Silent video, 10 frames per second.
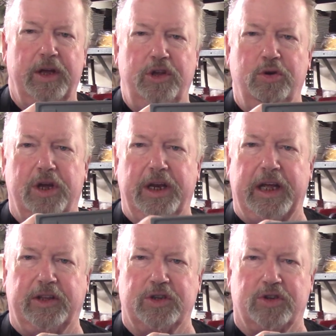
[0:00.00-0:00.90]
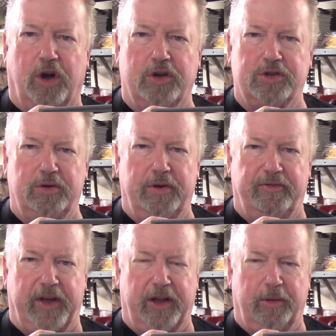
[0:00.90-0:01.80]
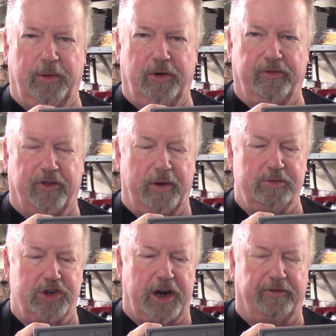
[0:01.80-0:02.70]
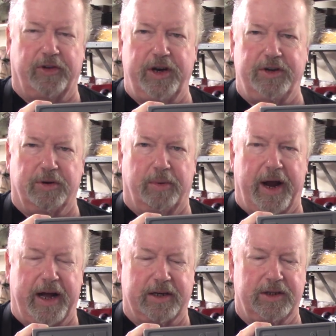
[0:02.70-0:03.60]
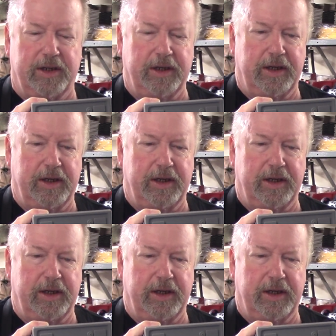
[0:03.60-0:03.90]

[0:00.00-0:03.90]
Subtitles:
You can get this also available from Jeffrey direct.